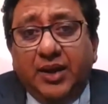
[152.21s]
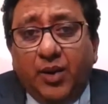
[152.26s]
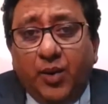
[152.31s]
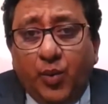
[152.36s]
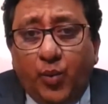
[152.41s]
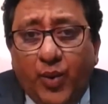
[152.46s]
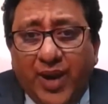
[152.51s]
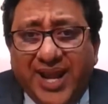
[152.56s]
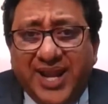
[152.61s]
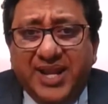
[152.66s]

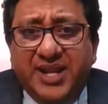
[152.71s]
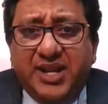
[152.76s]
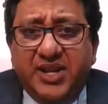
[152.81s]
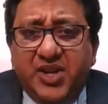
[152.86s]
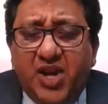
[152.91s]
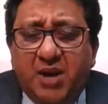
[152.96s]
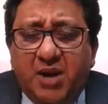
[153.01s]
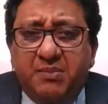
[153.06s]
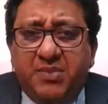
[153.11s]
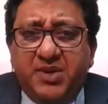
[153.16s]
When the
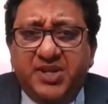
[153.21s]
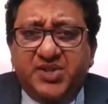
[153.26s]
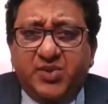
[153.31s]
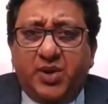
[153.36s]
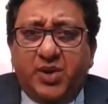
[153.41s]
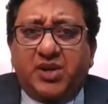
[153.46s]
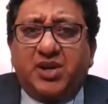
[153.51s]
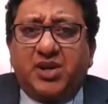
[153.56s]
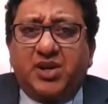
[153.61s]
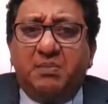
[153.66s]
numbers
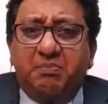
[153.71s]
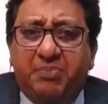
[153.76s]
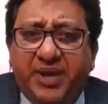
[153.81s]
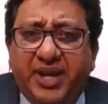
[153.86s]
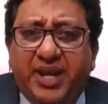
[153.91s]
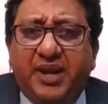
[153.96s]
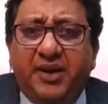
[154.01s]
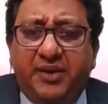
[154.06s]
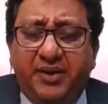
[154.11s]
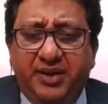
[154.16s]
were
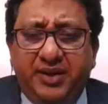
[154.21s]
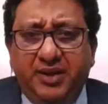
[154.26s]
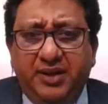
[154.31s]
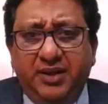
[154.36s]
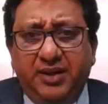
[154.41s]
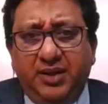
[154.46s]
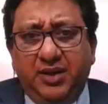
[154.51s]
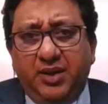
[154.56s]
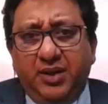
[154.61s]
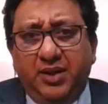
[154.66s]
compared
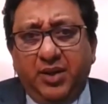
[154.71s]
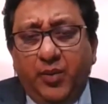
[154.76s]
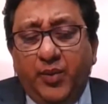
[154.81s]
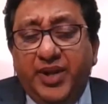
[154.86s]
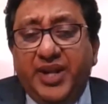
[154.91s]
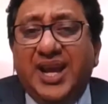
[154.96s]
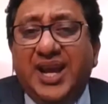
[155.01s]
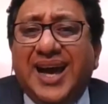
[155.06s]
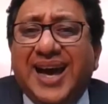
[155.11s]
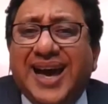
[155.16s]

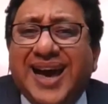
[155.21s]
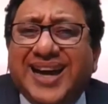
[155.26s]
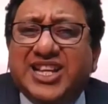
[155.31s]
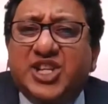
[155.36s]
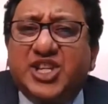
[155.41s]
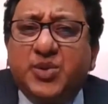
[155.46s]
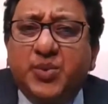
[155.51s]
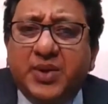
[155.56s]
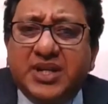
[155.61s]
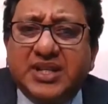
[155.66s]
with the
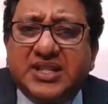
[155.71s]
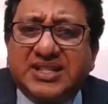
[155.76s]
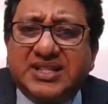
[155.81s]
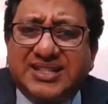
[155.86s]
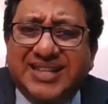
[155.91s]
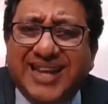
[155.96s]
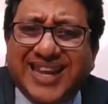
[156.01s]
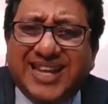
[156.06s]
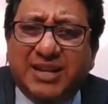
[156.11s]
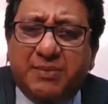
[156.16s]
actual
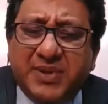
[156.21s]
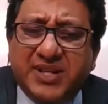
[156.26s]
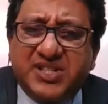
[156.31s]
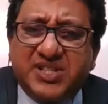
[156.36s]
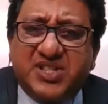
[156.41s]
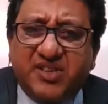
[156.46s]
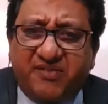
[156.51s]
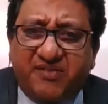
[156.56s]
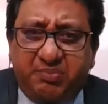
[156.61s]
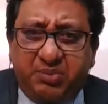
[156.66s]

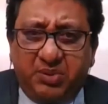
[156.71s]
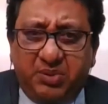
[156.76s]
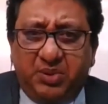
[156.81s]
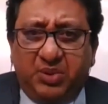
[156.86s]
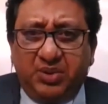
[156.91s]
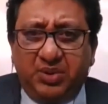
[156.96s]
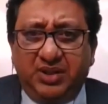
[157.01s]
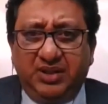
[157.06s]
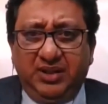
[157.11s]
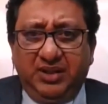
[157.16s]
statements of
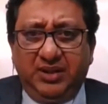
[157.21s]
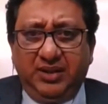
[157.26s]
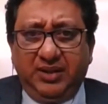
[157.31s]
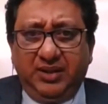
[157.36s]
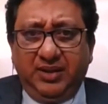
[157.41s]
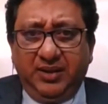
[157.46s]
poll,